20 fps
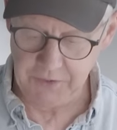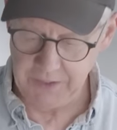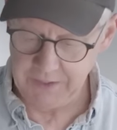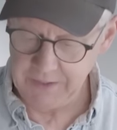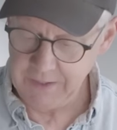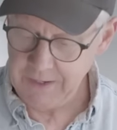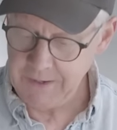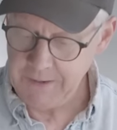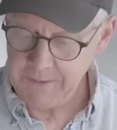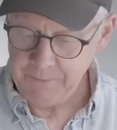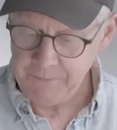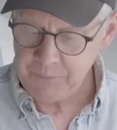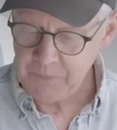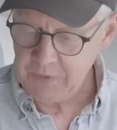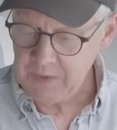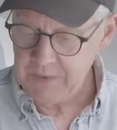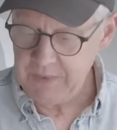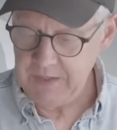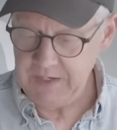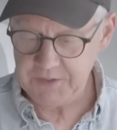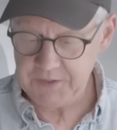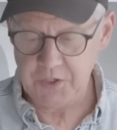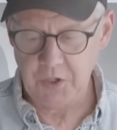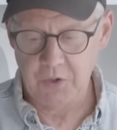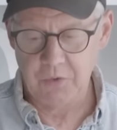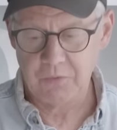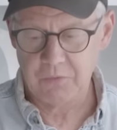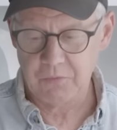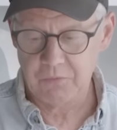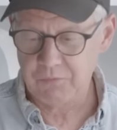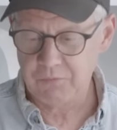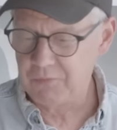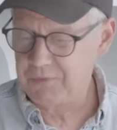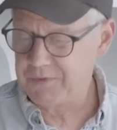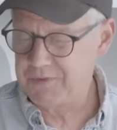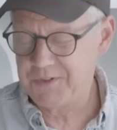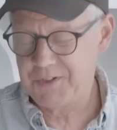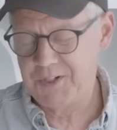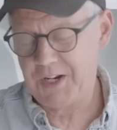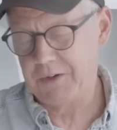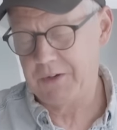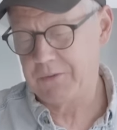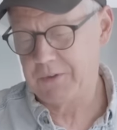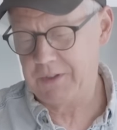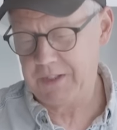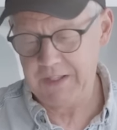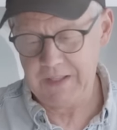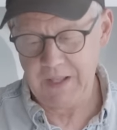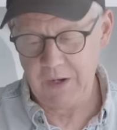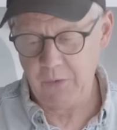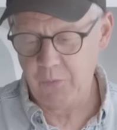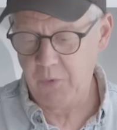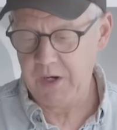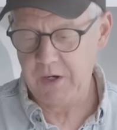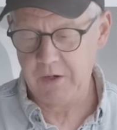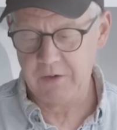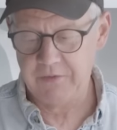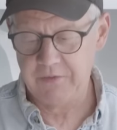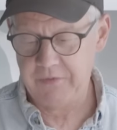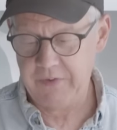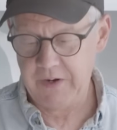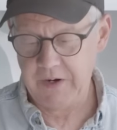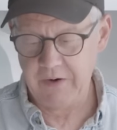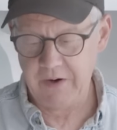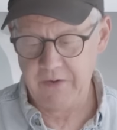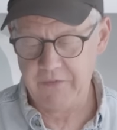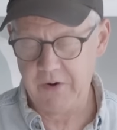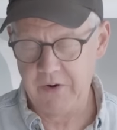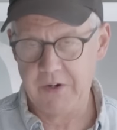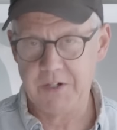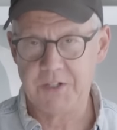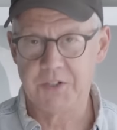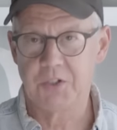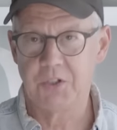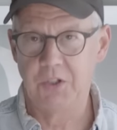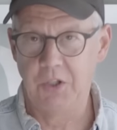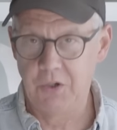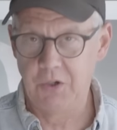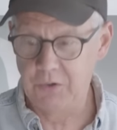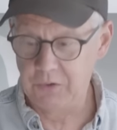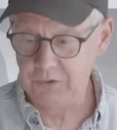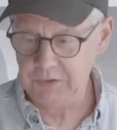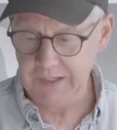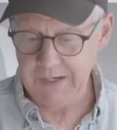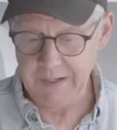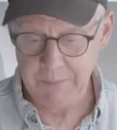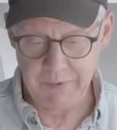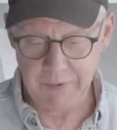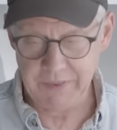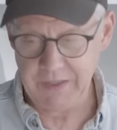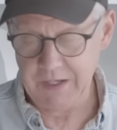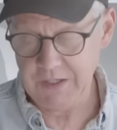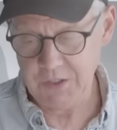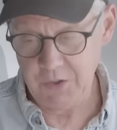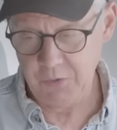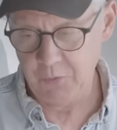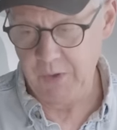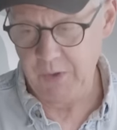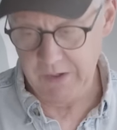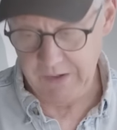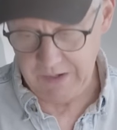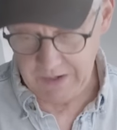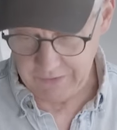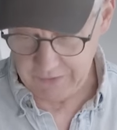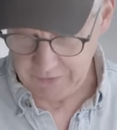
And these don't, generally they wear very, very slowly, but they do wear out